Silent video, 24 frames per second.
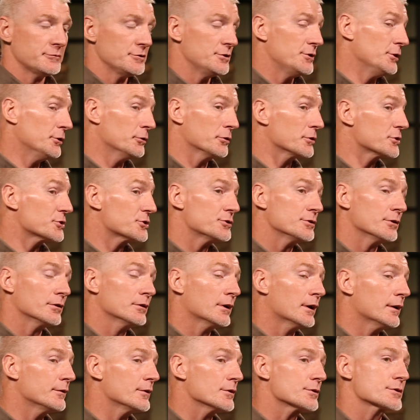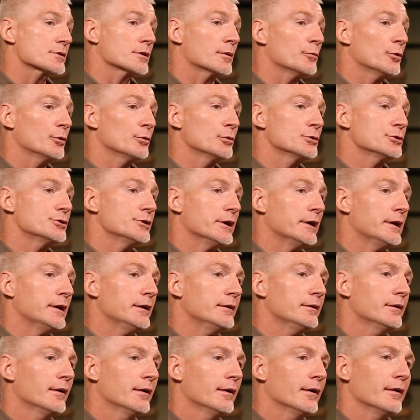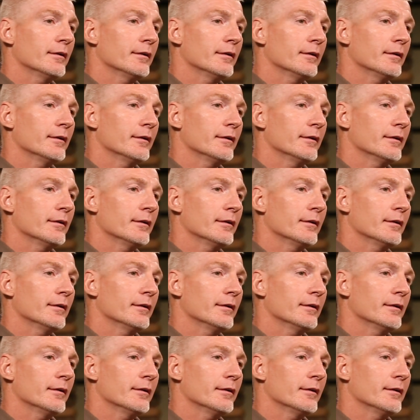deer are still on their summer routine,